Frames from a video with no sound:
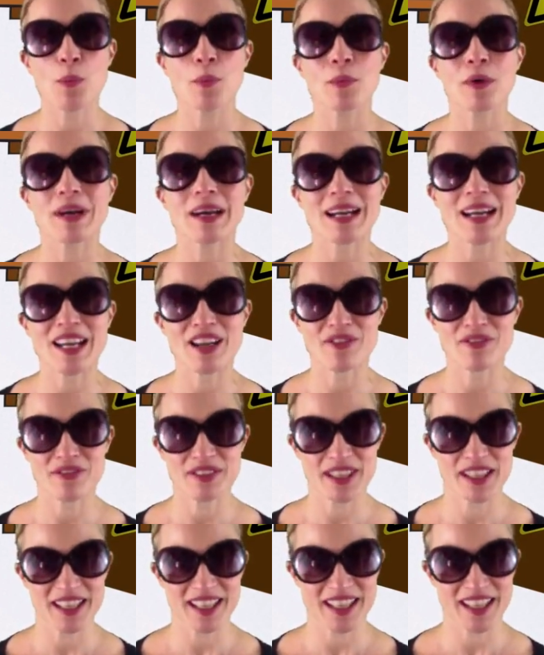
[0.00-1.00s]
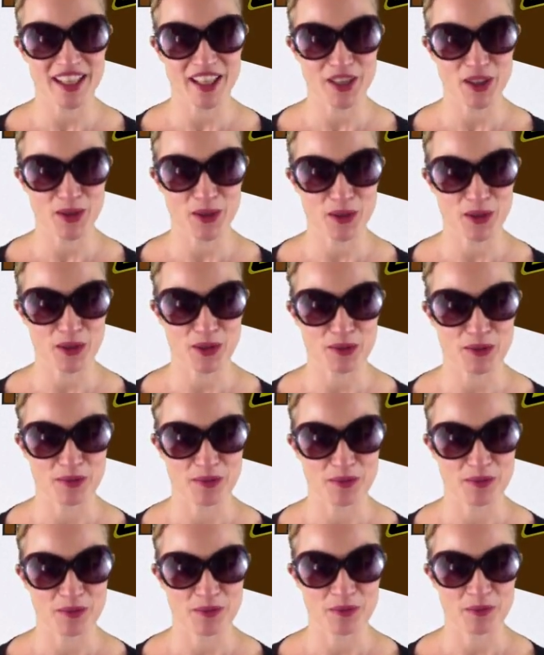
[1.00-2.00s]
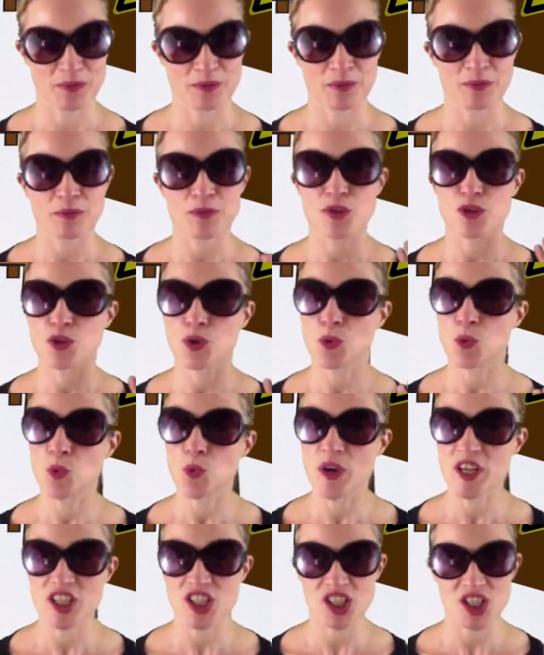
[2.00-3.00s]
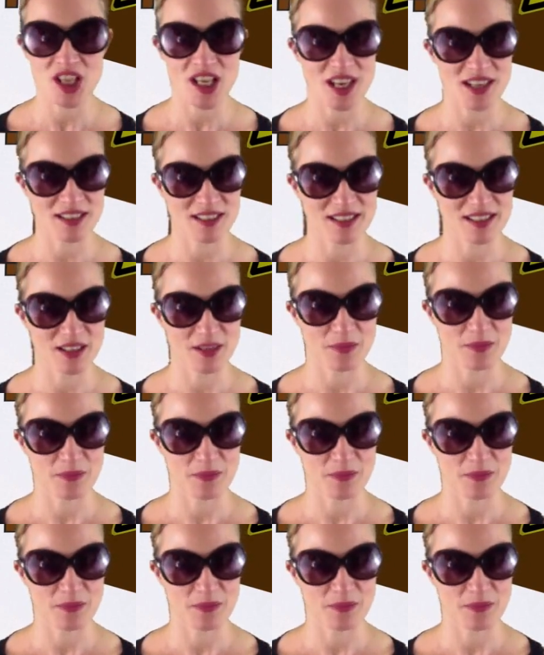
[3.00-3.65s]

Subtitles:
Préférer que. To wish that.